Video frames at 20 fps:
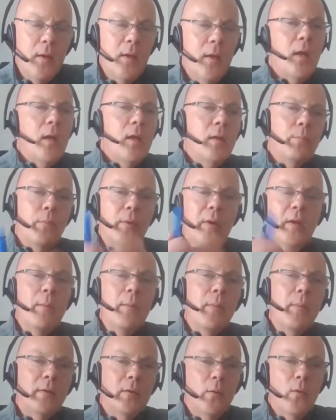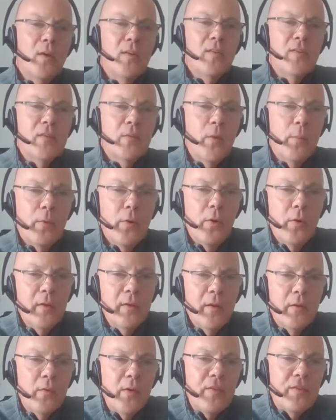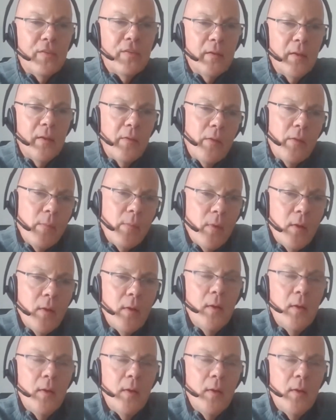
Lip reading: and bringing back the ones that were broken and resending them.